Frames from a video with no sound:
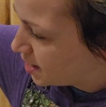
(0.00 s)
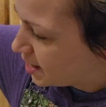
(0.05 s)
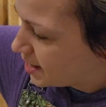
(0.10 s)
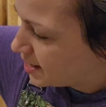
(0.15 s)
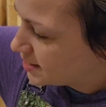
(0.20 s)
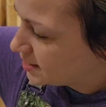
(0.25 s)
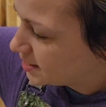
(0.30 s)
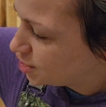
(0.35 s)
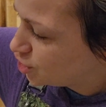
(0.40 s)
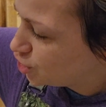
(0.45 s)

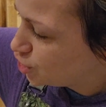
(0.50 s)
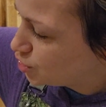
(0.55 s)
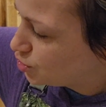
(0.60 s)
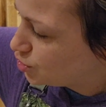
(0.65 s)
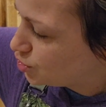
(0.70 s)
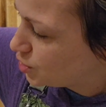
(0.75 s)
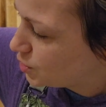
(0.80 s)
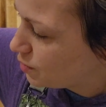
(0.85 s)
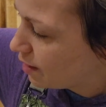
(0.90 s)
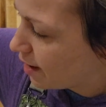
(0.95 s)
is that you
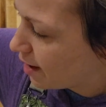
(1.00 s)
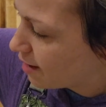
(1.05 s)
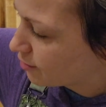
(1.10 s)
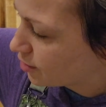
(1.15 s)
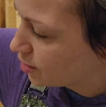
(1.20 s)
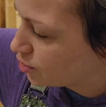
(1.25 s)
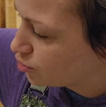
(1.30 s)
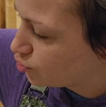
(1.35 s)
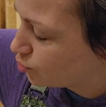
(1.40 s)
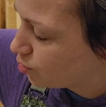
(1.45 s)
do have
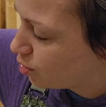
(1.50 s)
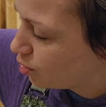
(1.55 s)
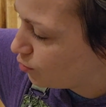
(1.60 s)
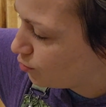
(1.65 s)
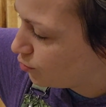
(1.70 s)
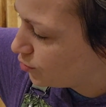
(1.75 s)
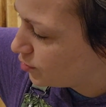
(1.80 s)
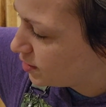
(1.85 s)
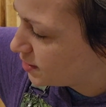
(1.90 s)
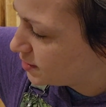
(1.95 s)
control
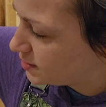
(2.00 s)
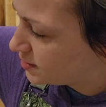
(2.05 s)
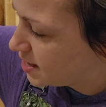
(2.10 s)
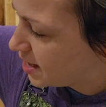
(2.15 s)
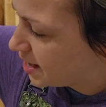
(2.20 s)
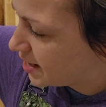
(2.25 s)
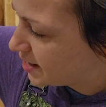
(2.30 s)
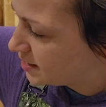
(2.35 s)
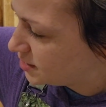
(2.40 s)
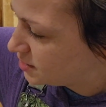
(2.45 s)
for these
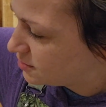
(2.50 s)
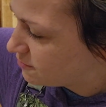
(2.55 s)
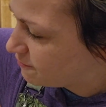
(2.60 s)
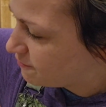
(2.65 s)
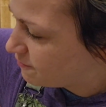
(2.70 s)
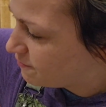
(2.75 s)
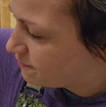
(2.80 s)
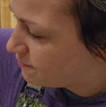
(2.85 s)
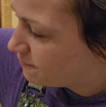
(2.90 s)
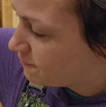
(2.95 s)
nice
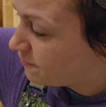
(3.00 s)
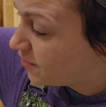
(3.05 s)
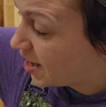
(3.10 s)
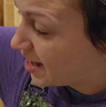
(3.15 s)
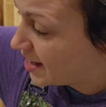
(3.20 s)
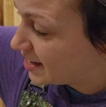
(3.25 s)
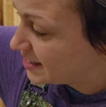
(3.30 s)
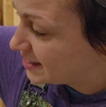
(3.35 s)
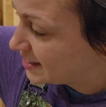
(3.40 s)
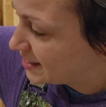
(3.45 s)

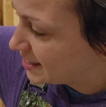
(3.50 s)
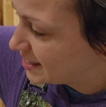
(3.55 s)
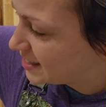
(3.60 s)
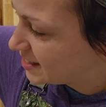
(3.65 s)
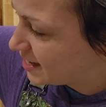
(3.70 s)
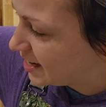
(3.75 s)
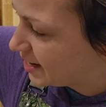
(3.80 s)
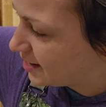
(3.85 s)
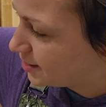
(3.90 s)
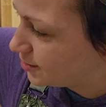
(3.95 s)
fine
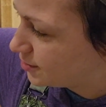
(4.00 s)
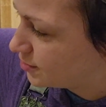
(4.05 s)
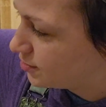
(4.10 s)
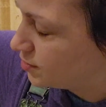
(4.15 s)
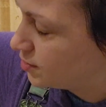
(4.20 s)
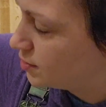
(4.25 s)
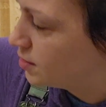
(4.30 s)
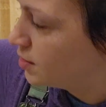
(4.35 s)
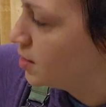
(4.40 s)
details.